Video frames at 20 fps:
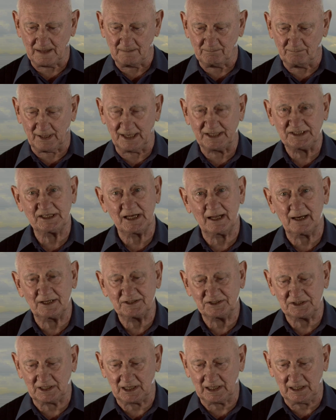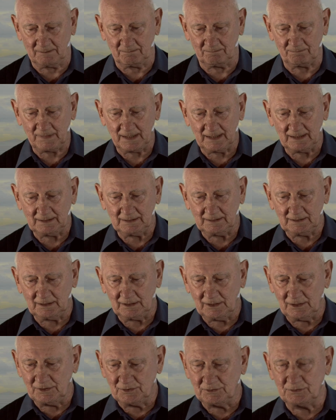by challenging him
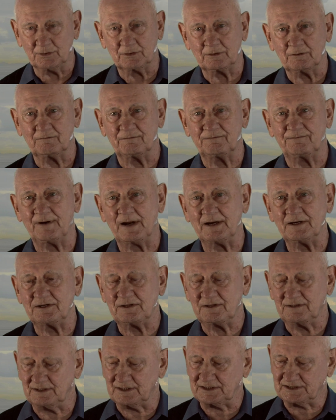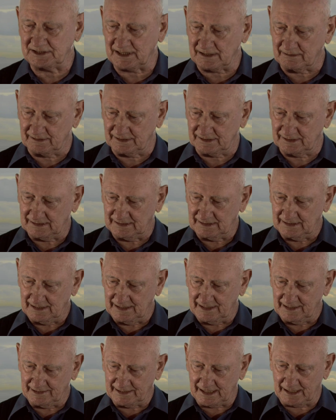to confront the terror
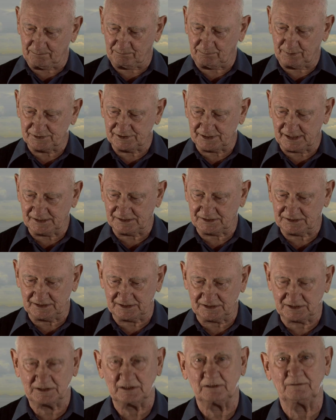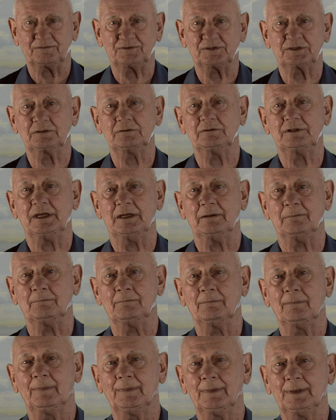that presents itself to
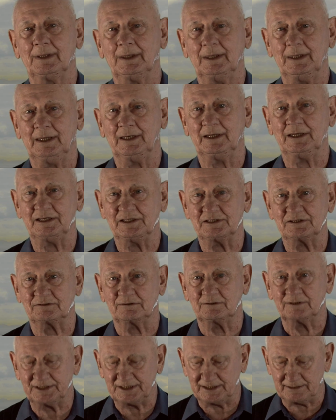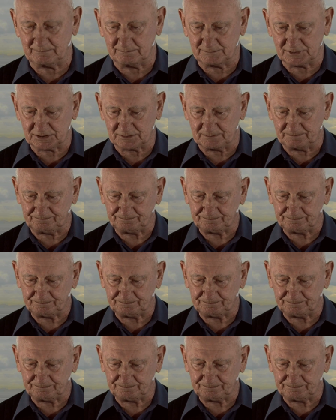him in his dreams.